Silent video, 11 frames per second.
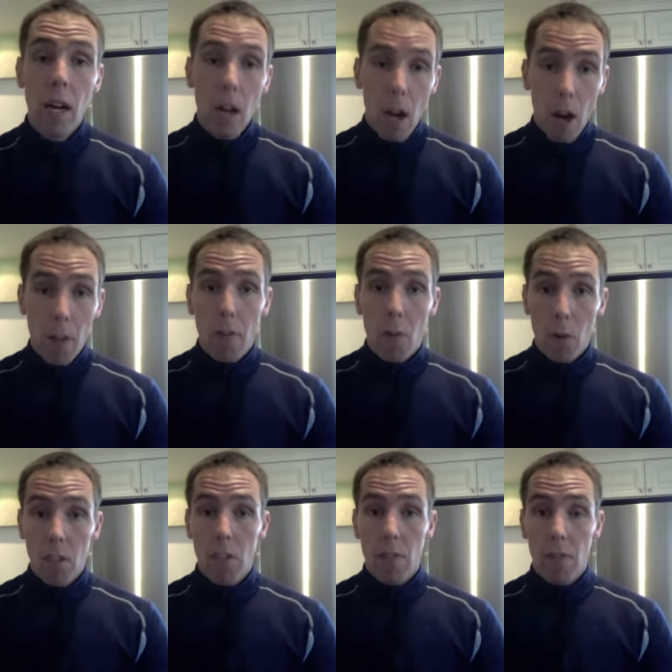Other
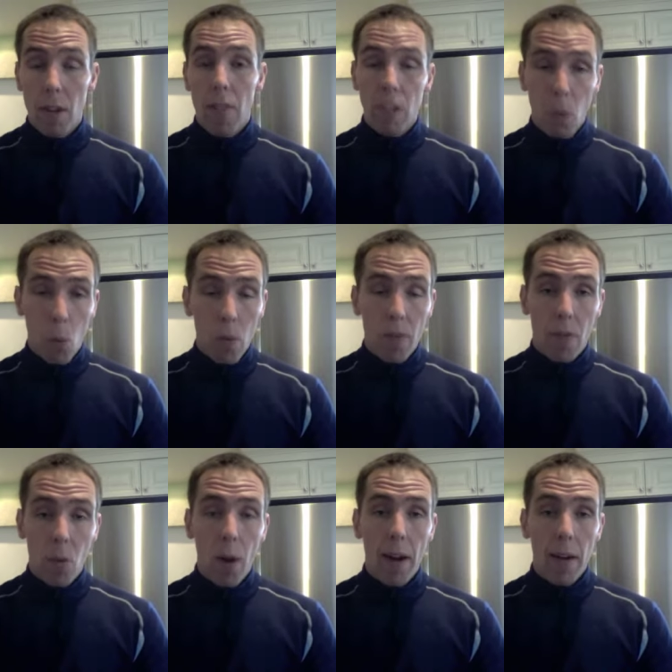folks have, have ignored it for a
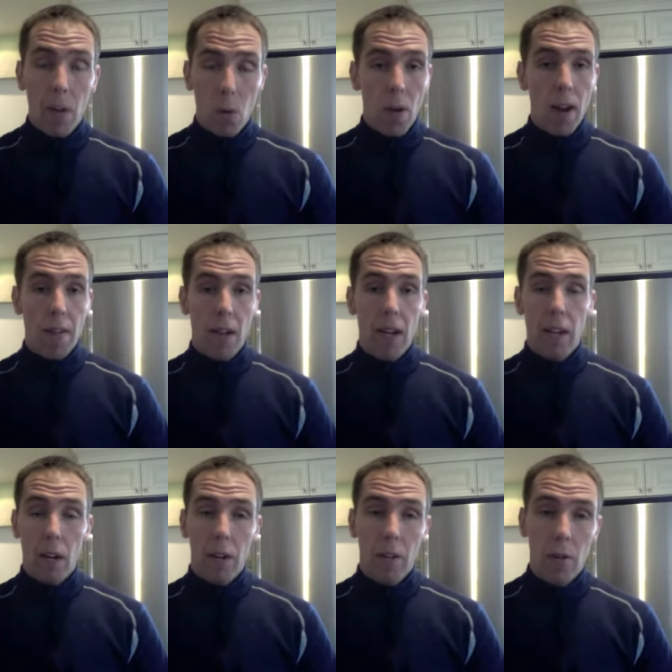while or have had
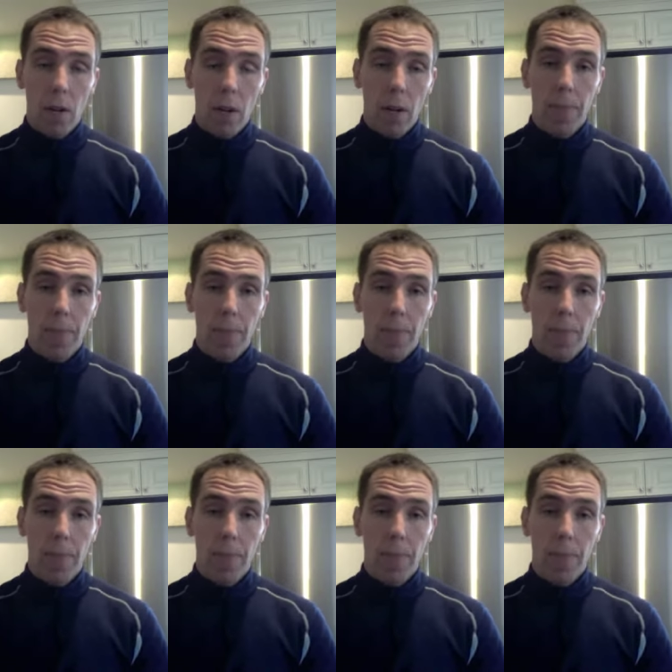other um,